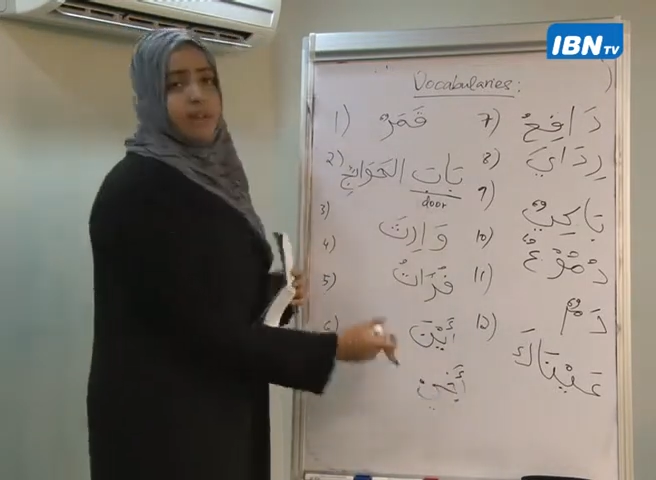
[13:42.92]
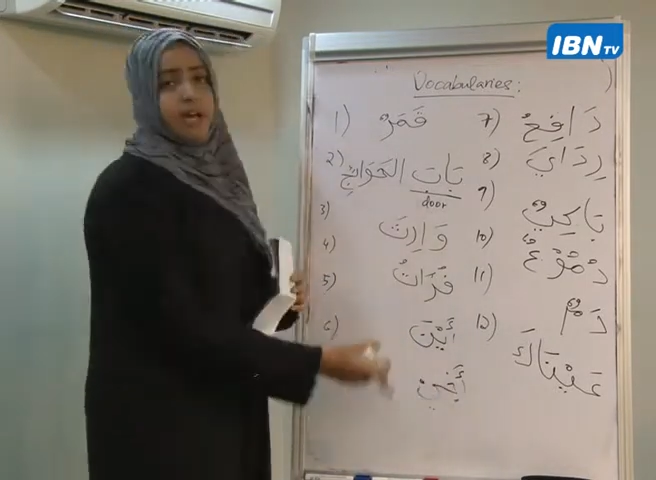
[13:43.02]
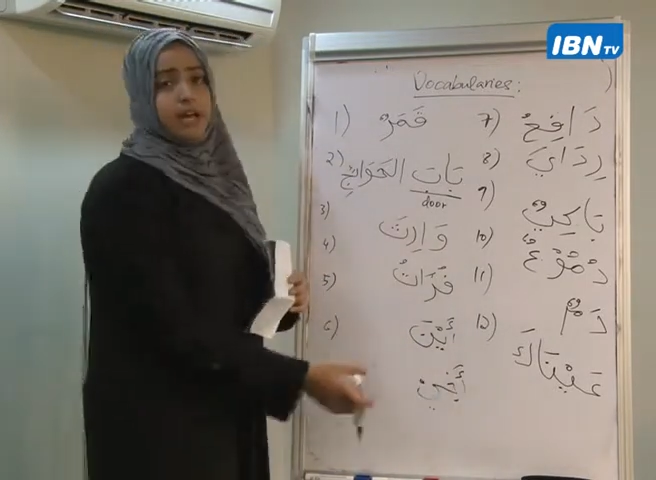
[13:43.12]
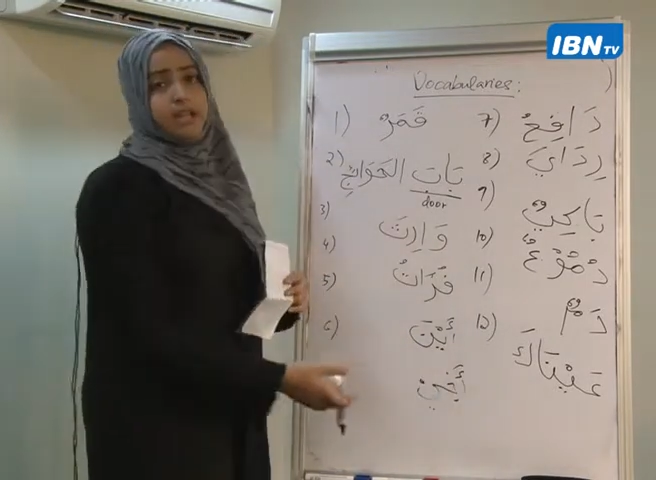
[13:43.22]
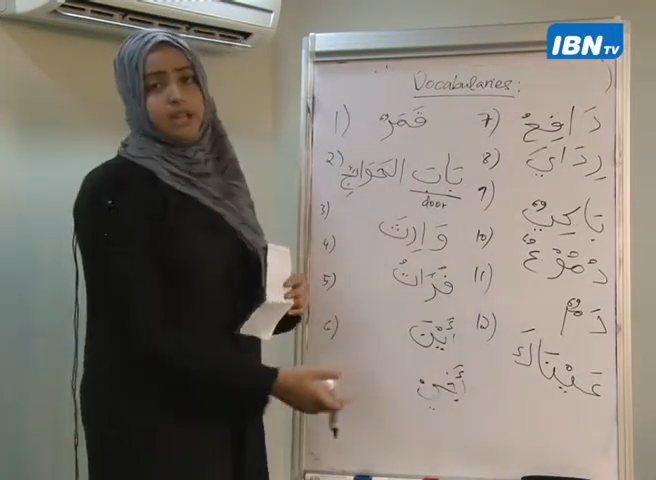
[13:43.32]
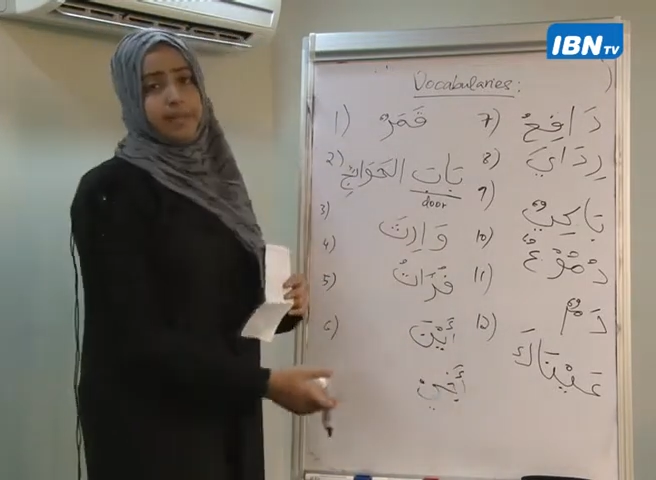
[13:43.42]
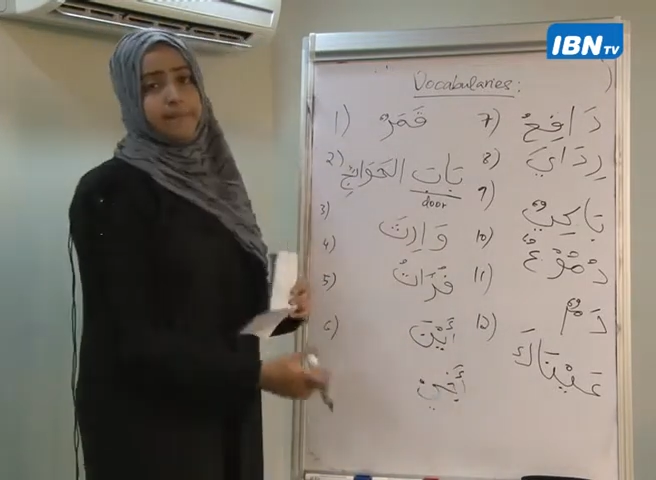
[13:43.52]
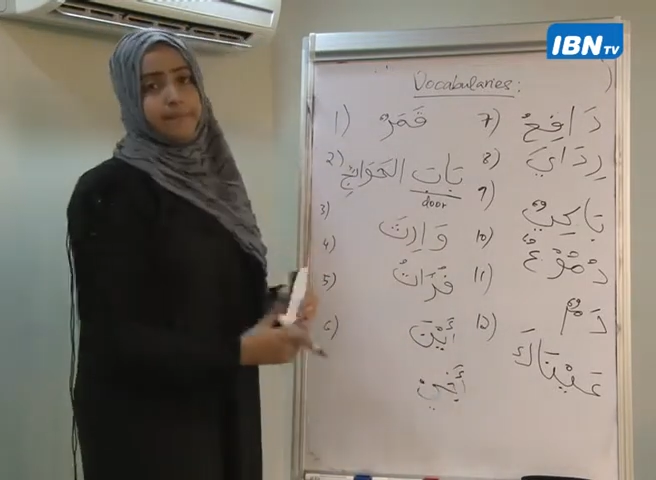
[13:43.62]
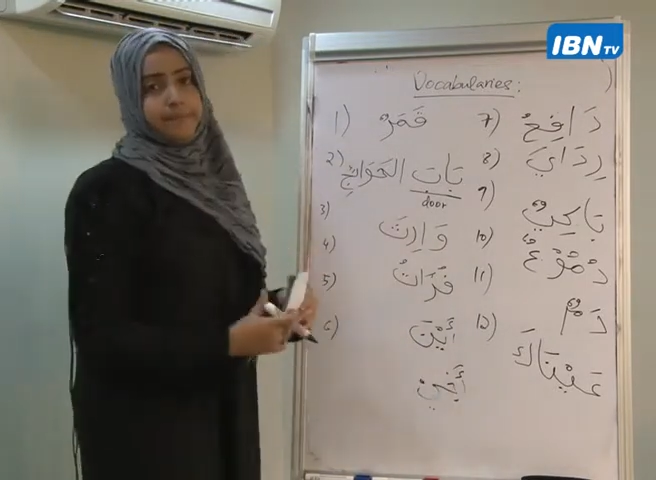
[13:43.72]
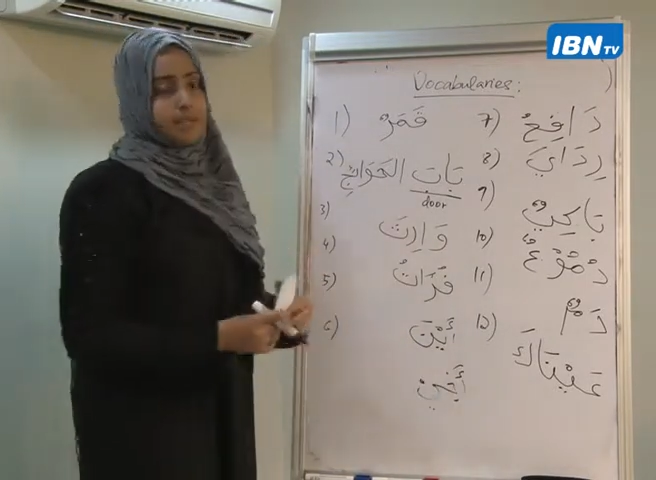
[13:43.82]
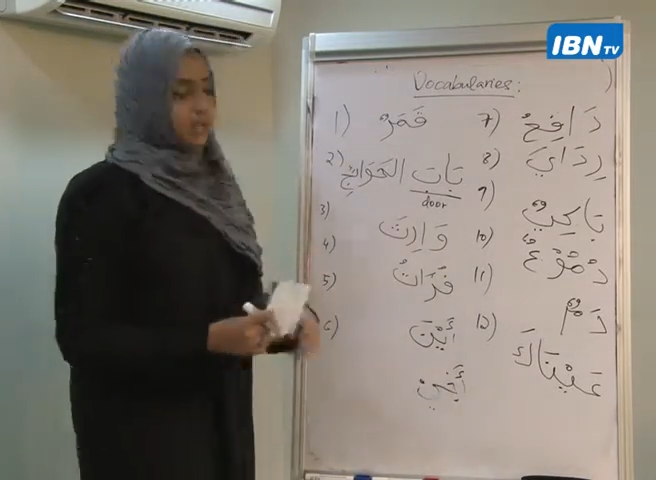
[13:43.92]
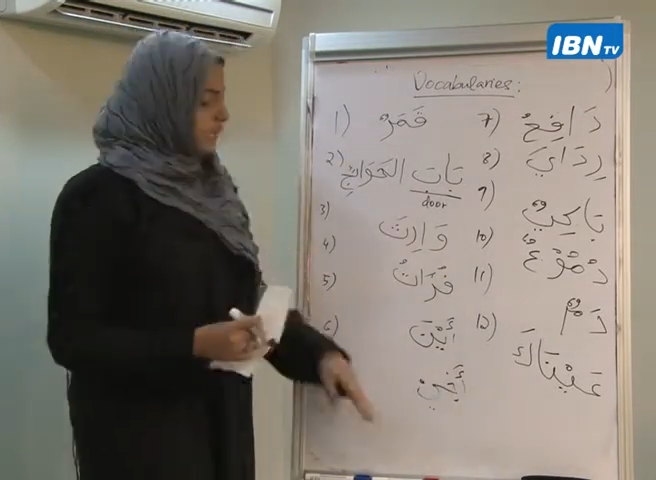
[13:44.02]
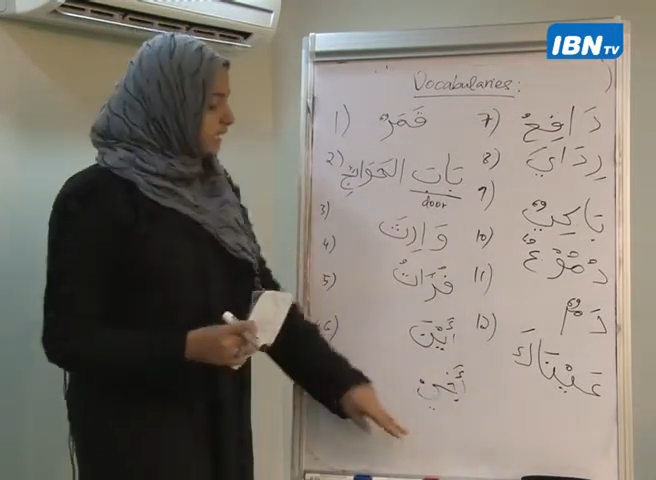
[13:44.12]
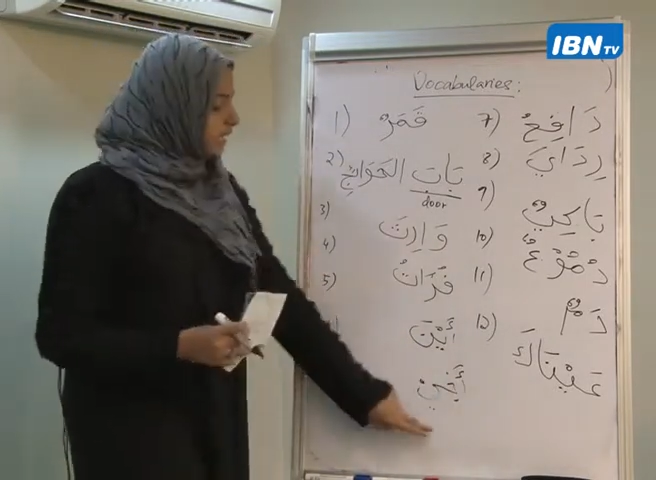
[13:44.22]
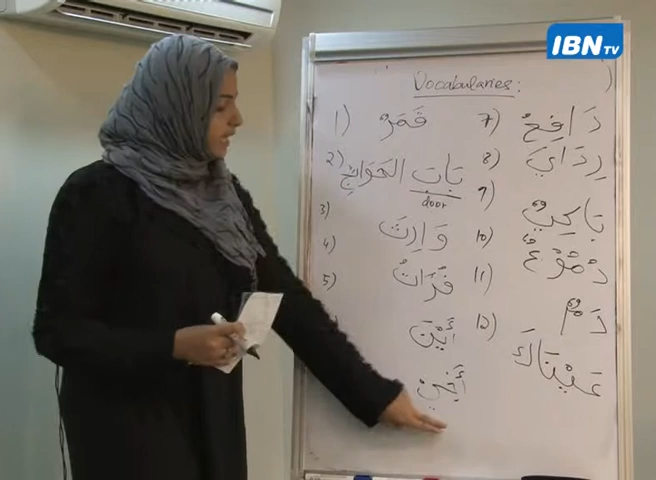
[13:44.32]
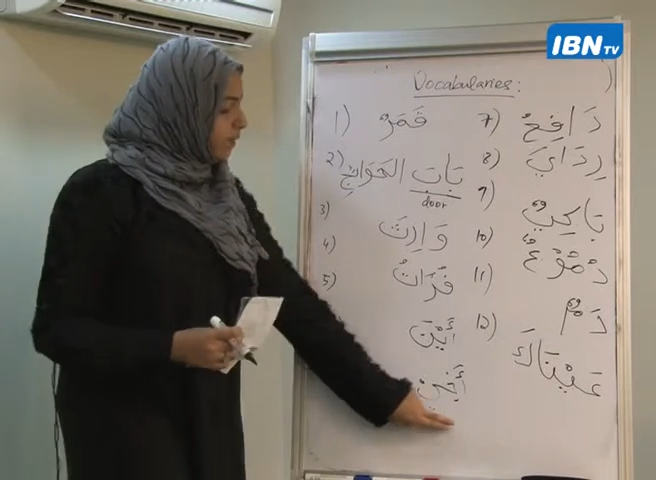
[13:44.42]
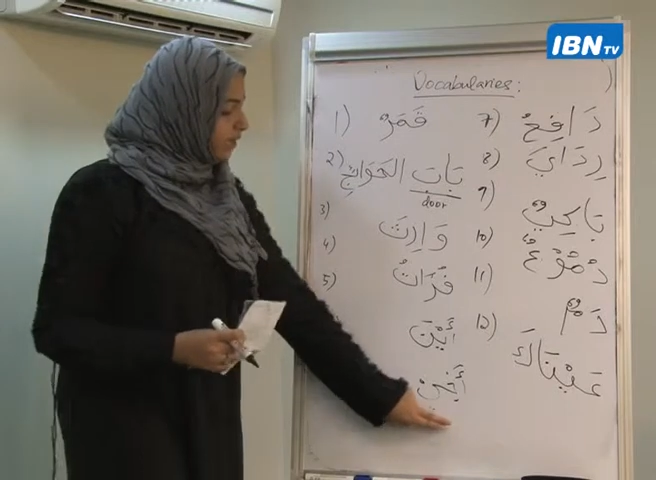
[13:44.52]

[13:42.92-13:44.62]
akhi. Akhi,